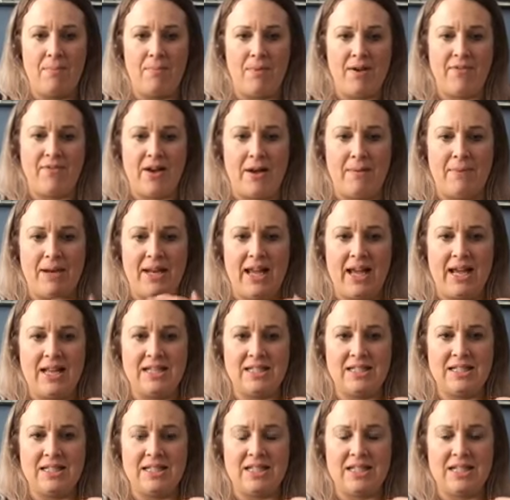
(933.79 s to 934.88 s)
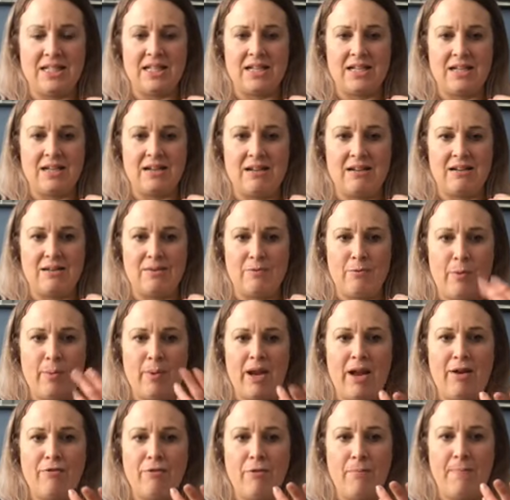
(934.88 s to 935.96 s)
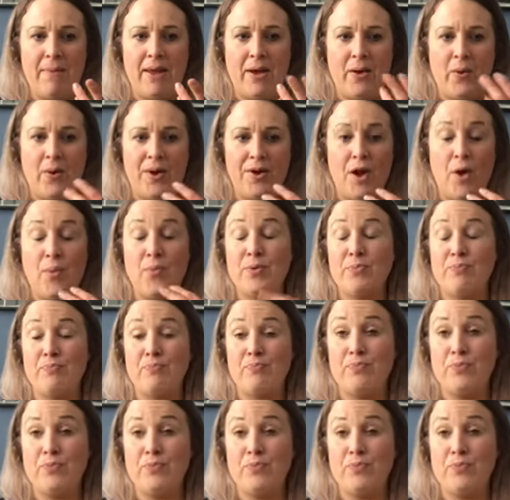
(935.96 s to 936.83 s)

my family, and we went out for a meal, and I would